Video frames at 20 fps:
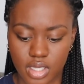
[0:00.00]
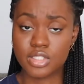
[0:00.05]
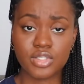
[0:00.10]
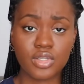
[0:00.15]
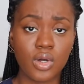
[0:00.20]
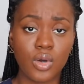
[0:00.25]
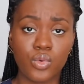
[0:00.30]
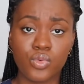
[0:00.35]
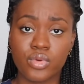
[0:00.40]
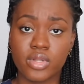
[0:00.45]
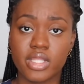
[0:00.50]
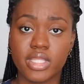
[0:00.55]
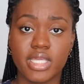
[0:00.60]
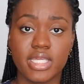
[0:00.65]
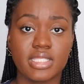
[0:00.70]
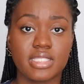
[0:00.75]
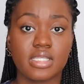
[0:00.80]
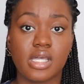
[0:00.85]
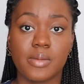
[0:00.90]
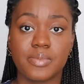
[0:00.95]
So really
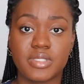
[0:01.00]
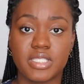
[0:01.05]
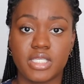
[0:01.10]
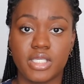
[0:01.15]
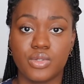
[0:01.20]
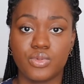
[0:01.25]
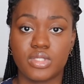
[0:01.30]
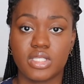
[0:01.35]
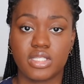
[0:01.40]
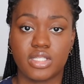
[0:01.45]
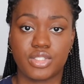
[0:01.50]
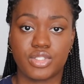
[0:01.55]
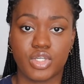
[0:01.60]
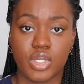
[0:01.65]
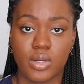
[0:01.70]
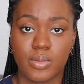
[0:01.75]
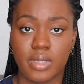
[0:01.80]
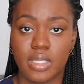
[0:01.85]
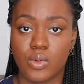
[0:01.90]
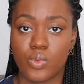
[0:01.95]
it's up to you to
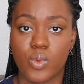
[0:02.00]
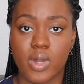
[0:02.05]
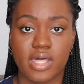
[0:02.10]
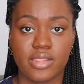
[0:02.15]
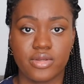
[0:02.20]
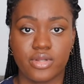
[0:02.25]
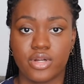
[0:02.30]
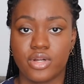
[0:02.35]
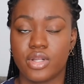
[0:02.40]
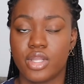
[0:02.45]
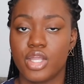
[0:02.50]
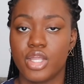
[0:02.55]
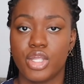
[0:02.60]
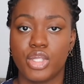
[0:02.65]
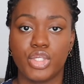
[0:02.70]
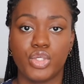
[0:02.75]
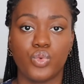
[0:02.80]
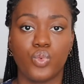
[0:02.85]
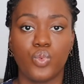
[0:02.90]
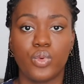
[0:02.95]
determine whether
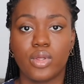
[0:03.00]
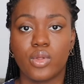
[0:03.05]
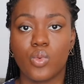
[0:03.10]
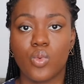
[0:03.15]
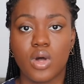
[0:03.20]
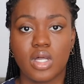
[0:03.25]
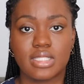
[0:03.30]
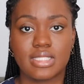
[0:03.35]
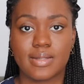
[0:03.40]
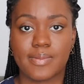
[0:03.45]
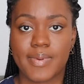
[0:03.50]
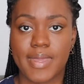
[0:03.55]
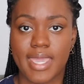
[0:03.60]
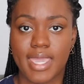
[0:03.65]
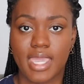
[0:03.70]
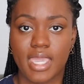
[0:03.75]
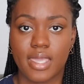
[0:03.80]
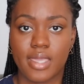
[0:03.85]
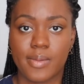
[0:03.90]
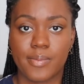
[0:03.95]
you will want to
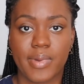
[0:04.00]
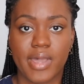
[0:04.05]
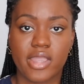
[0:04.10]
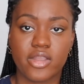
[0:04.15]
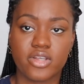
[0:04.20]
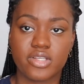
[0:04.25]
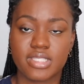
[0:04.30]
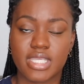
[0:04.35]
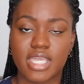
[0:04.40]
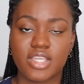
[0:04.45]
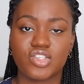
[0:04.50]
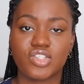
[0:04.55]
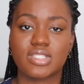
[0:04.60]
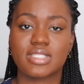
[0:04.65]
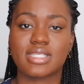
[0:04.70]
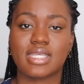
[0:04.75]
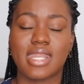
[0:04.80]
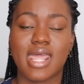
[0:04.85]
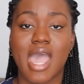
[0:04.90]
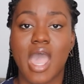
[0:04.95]
pay buyer's
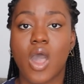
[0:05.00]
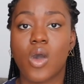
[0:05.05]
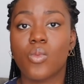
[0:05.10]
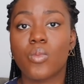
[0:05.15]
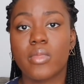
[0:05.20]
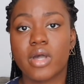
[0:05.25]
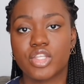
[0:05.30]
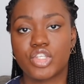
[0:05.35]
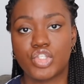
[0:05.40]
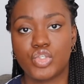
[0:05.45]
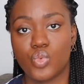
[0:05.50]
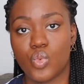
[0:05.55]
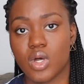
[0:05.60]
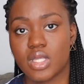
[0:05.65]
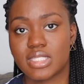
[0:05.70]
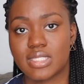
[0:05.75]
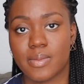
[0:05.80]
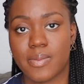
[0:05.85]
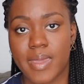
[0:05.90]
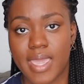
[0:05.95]
agents and how much you
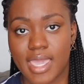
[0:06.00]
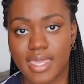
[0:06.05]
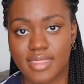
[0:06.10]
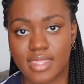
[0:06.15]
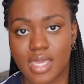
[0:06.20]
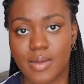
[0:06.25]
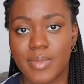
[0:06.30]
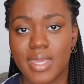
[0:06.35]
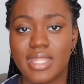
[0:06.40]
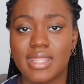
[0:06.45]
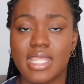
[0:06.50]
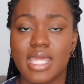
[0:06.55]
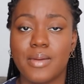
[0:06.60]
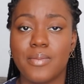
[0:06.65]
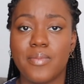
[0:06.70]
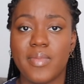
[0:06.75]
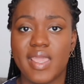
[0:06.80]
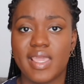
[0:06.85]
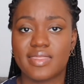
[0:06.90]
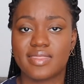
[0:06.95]
want to pay them, and
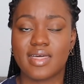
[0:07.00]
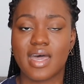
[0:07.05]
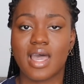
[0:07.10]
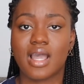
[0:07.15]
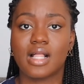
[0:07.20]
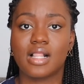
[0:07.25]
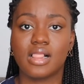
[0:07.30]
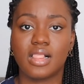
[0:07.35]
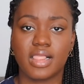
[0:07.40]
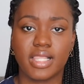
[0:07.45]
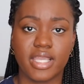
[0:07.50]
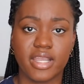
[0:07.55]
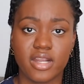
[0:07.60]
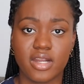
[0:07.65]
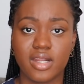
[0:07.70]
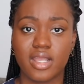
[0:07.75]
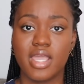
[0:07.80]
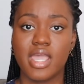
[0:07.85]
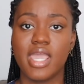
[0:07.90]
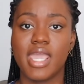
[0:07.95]
then make that
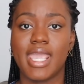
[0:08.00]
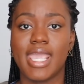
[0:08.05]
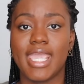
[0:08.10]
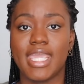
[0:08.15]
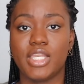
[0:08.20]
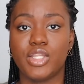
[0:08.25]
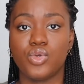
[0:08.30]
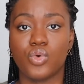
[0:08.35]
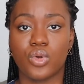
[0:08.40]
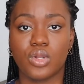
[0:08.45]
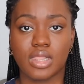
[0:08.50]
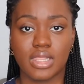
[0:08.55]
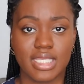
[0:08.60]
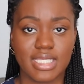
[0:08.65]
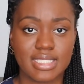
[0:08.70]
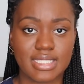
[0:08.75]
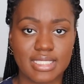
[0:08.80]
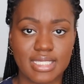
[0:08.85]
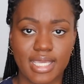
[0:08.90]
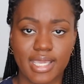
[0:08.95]
clear in your
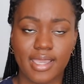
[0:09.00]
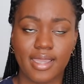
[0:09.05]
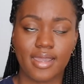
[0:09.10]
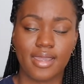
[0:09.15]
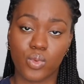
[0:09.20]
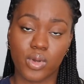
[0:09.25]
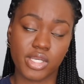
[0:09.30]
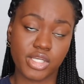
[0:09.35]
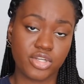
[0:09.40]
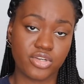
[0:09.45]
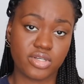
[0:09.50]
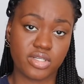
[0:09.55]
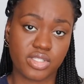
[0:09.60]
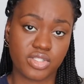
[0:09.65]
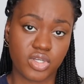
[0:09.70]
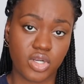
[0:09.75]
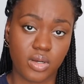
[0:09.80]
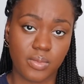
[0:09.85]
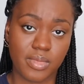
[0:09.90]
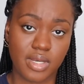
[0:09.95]
listing. When you're
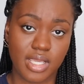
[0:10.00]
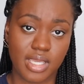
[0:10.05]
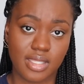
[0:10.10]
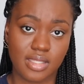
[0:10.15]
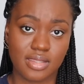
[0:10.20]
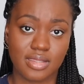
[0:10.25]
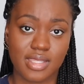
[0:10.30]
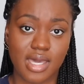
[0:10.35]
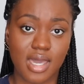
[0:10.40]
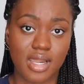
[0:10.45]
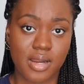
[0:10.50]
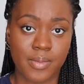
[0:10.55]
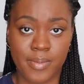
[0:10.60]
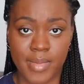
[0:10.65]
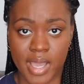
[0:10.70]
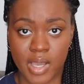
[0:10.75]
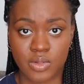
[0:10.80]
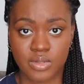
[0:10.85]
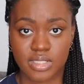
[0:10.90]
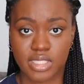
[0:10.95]
determining that
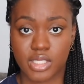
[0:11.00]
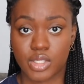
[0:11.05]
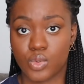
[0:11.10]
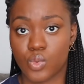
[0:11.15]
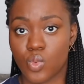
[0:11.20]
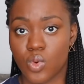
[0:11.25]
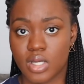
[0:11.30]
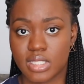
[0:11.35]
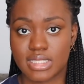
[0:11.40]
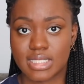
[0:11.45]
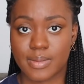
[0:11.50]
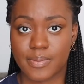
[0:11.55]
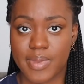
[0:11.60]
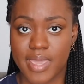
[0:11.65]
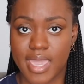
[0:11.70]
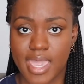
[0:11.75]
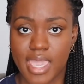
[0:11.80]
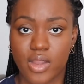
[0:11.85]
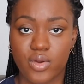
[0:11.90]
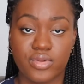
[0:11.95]
amount that you want to
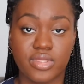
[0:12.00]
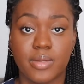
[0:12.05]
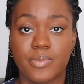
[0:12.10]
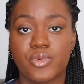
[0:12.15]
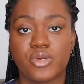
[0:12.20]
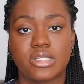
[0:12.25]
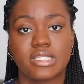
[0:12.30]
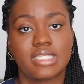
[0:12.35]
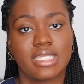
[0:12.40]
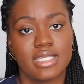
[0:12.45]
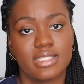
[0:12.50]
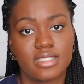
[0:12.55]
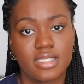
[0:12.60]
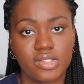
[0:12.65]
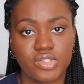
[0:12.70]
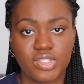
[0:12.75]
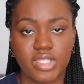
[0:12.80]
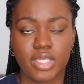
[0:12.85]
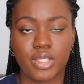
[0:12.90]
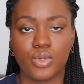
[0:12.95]
pay or the
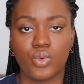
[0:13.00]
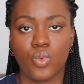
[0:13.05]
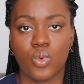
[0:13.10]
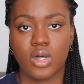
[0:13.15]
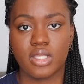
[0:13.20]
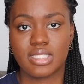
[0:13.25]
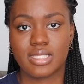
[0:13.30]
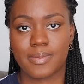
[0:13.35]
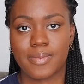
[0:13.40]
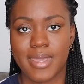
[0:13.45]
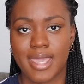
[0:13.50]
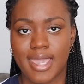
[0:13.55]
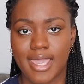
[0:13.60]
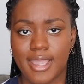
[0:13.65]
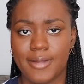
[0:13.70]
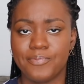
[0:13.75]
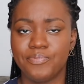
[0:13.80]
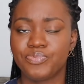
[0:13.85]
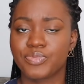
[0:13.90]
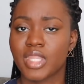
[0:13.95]
percentage that you want to
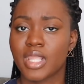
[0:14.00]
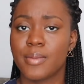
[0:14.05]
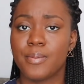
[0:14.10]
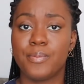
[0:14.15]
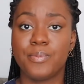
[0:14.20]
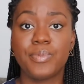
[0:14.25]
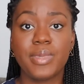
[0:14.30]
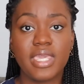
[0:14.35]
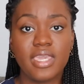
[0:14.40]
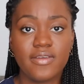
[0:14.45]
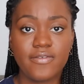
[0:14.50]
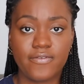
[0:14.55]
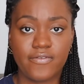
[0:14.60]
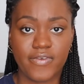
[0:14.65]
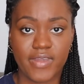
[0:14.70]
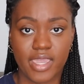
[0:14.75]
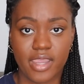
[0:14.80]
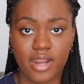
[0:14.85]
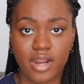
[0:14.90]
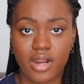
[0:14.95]
pay, be
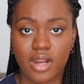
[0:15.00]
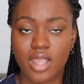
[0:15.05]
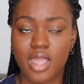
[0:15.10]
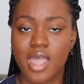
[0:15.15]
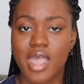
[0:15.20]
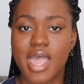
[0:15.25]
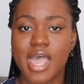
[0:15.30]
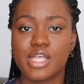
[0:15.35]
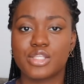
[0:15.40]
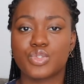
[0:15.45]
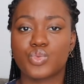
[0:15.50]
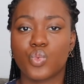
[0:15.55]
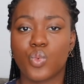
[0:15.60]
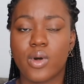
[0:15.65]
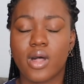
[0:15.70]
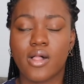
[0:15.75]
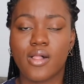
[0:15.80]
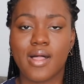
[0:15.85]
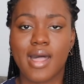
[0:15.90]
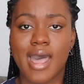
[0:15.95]
fair, as
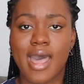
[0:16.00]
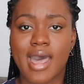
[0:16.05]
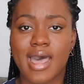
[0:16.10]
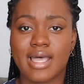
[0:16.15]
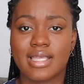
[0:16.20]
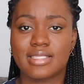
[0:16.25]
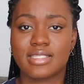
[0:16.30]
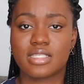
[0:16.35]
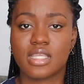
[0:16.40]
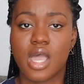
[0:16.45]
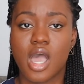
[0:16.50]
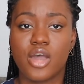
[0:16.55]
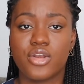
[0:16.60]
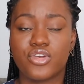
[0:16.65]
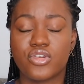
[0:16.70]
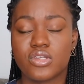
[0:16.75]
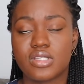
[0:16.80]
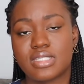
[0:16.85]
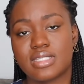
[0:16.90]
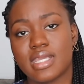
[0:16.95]
well as
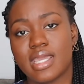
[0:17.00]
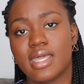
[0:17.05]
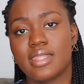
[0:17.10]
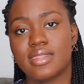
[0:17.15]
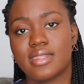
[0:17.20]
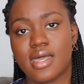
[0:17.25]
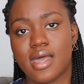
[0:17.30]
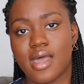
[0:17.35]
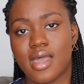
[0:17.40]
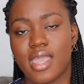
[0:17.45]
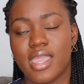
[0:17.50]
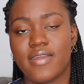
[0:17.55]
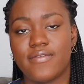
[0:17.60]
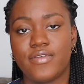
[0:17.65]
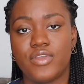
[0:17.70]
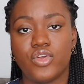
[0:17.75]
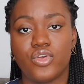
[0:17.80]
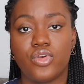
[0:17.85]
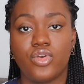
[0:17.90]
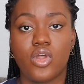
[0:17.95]
understand that
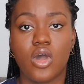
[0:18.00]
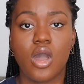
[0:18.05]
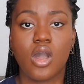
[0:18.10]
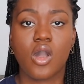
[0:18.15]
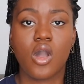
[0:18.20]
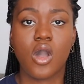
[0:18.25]
if you're not